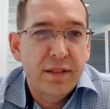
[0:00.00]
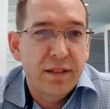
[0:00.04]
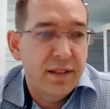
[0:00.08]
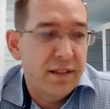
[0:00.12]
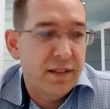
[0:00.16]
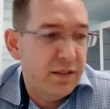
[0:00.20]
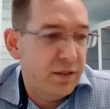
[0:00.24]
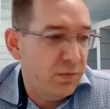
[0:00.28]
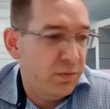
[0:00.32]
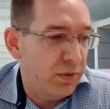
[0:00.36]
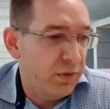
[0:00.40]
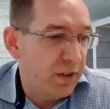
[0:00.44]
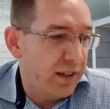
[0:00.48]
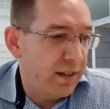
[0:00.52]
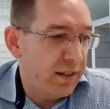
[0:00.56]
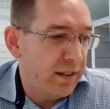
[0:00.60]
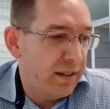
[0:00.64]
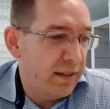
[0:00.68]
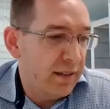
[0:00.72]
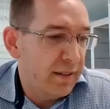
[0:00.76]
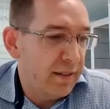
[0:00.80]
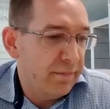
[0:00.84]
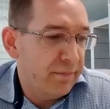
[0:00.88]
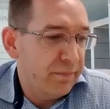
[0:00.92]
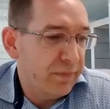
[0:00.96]
And that's where
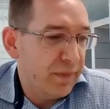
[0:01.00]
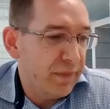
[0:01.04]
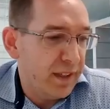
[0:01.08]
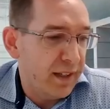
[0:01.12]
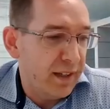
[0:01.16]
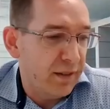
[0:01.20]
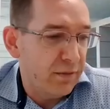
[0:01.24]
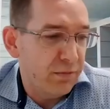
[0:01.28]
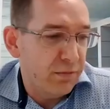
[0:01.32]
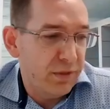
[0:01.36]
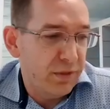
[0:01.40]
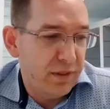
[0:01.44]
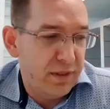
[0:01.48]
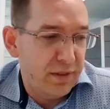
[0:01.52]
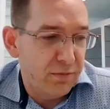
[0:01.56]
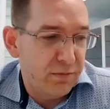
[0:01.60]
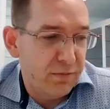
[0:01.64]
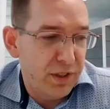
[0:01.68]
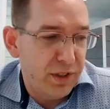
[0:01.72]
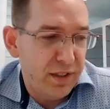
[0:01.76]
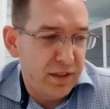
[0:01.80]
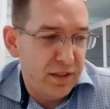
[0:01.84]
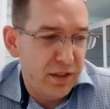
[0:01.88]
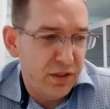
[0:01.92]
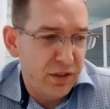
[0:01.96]
some
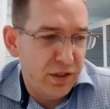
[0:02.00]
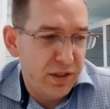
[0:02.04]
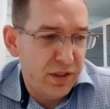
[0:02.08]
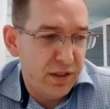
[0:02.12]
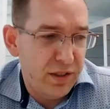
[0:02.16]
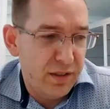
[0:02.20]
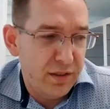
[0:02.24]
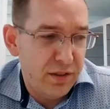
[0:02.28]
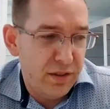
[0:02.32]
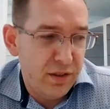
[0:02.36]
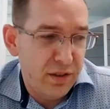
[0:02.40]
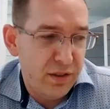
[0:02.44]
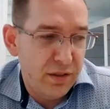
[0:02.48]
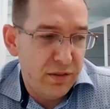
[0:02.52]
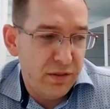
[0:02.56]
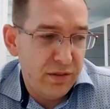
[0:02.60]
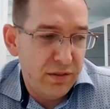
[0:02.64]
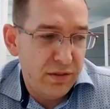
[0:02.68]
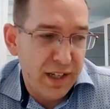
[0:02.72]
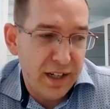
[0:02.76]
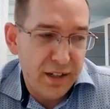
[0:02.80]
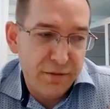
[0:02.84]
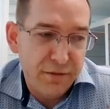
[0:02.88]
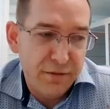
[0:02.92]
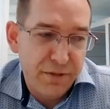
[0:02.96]
research into
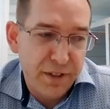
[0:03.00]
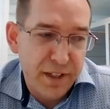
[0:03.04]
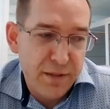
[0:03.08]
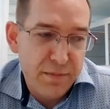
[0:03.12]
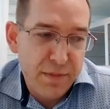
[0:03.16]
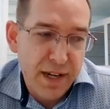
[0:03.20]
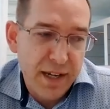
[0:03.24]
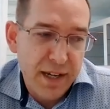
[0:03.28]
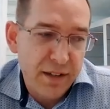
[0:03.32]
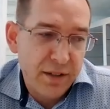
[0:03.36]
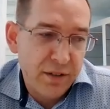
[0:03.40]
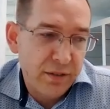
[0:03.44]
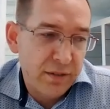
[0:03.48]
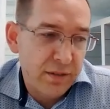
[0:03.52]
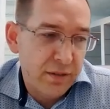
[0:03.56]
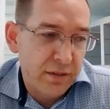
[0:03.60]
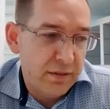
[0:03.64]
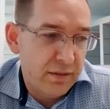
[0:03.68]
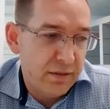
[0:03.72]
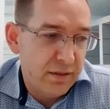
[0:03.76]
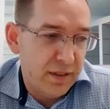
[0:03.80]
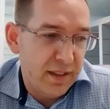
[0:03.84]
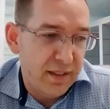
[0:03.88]
young females,